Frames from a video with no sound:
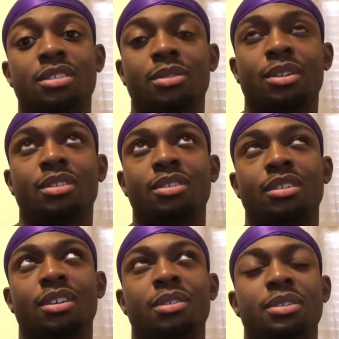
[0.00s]
Well,
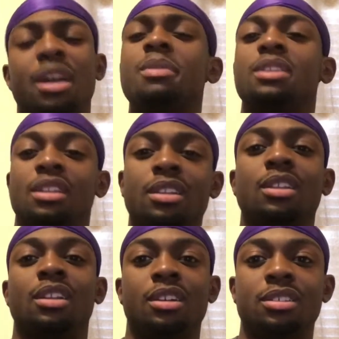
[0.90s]
yeah, that was the
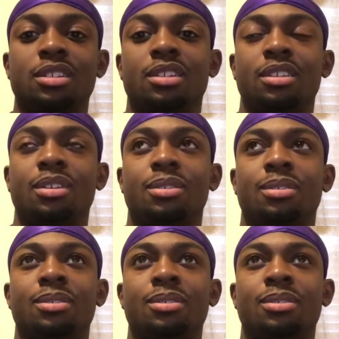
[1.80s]
Deluxe, yeah. No,